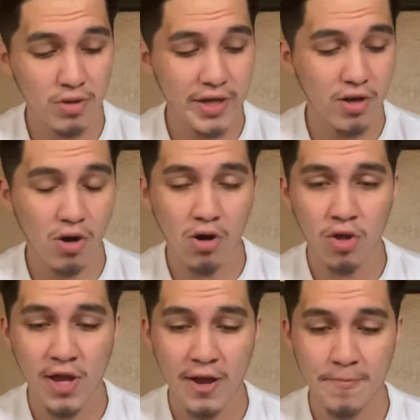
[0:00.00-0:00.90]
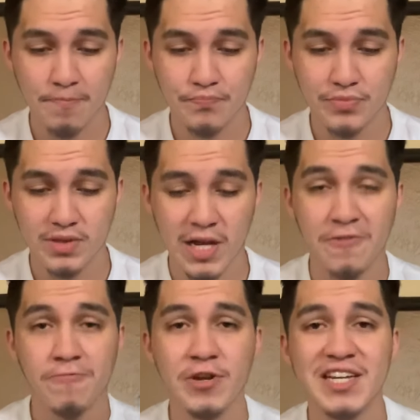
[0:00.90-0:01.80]
like all that that
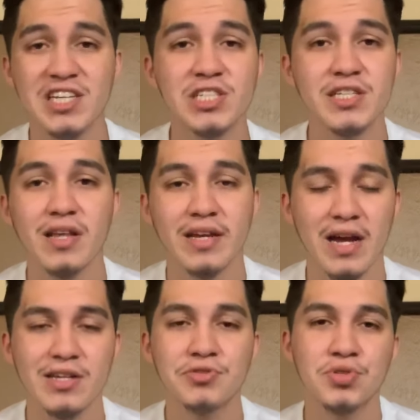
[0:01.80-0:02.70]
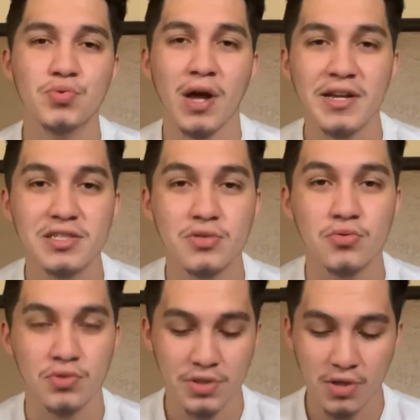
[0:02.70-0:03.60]
freaky shit like I used to in high
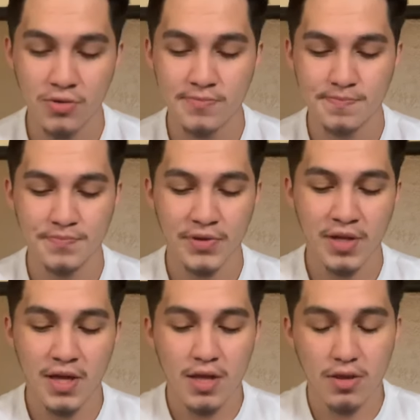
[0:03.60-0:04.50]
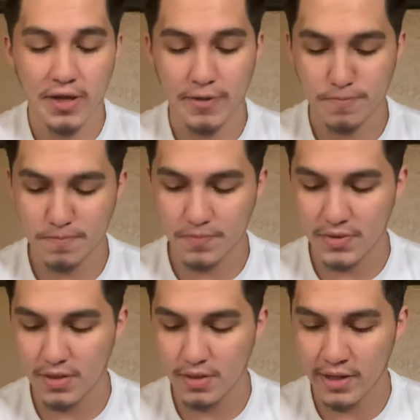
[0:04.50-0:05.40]
school. You know, like
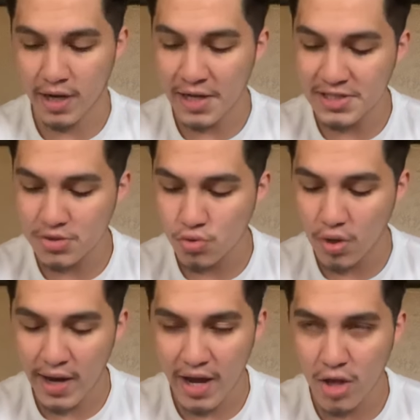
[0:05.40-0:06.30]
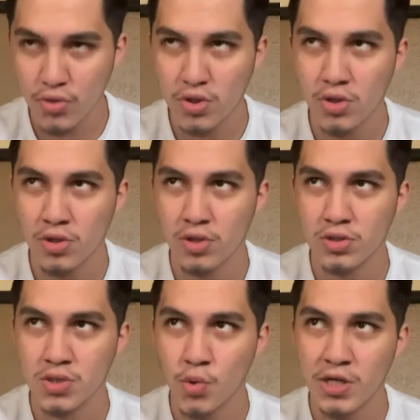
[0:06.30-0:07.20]
like high school, I had
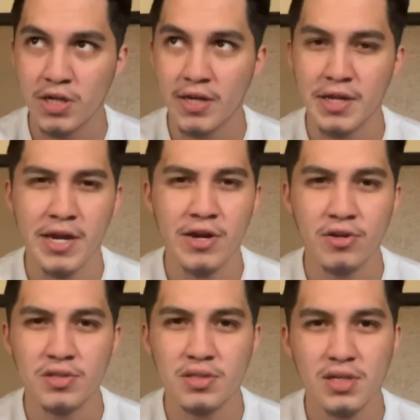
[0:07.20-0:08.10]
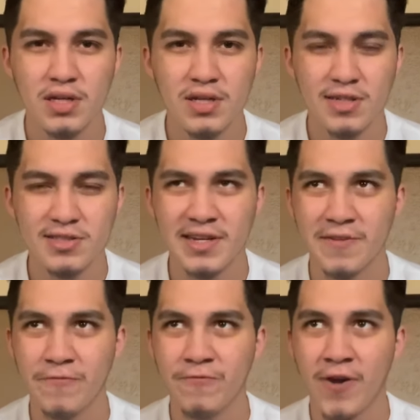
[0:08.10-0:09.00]
the 29 hairs. That's
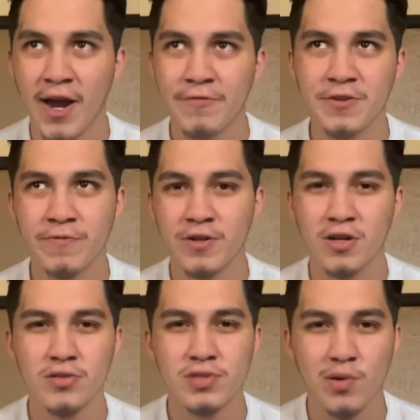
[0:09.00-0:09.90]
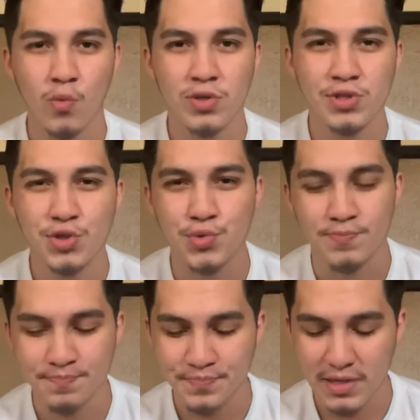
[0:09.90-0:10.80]
like five different colors on one shoe,
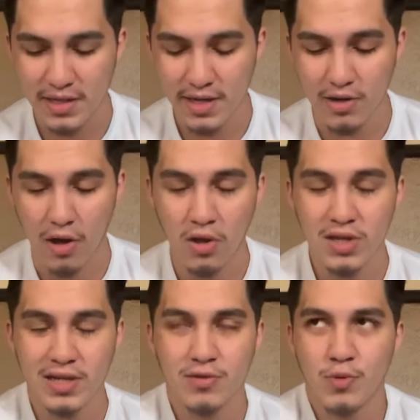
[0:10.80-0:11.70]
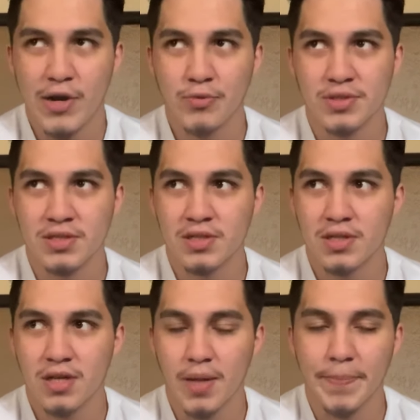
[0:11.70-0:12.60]
and all I could wear was
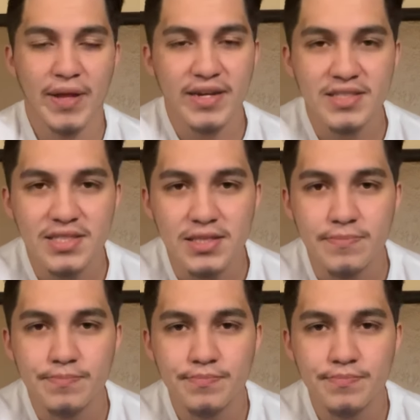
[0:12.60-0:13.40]
black tee